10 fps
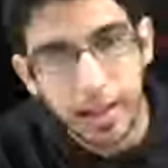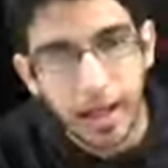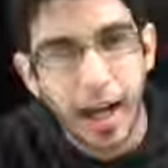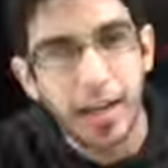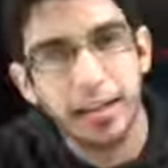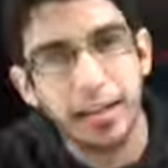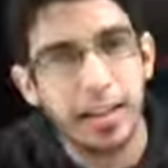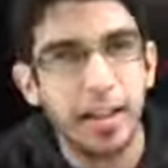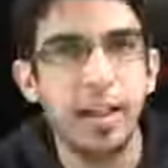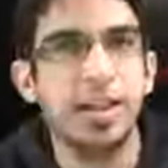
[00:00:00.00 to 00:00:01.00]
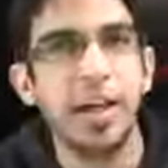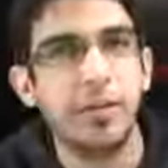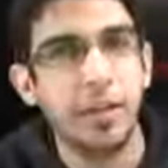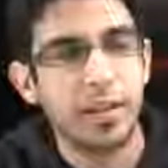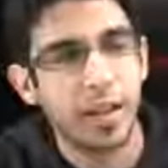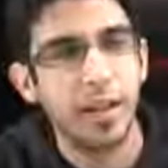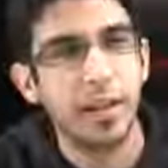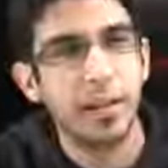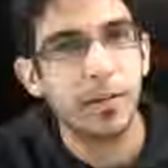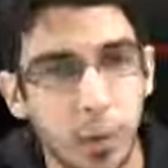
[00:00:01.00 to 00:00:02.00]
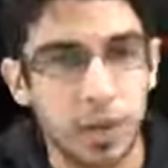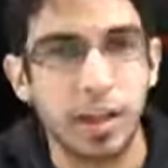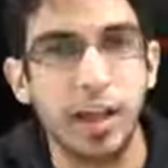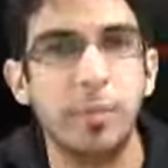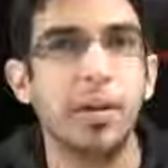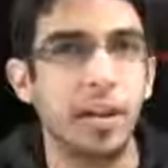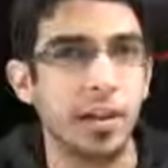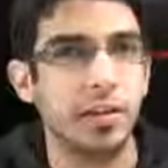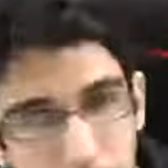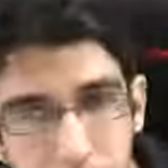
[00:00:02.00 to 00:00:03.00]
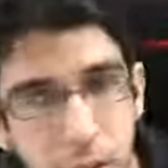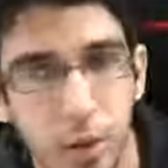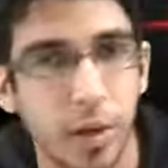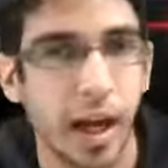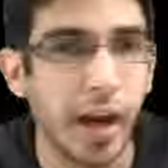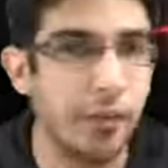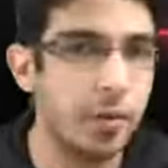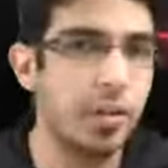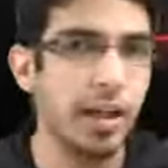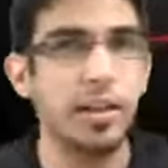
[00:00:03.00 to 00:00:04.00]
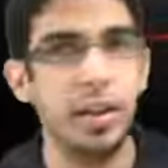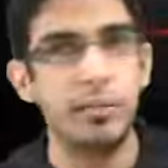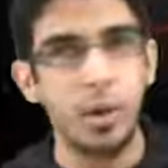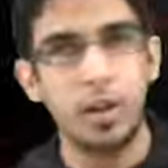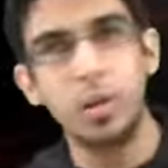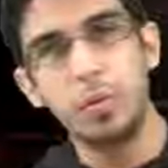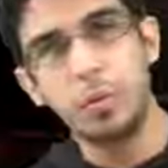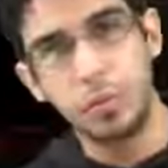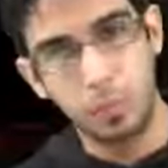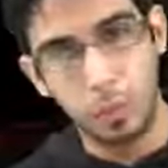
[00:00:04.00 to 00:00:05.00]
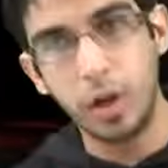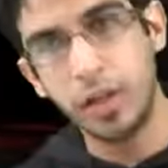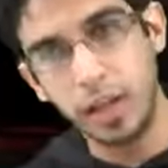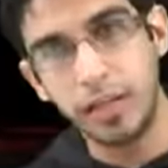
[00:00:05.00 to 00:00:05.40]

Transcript: it has each and everything which a gamer needs. You don't have to tell them what you want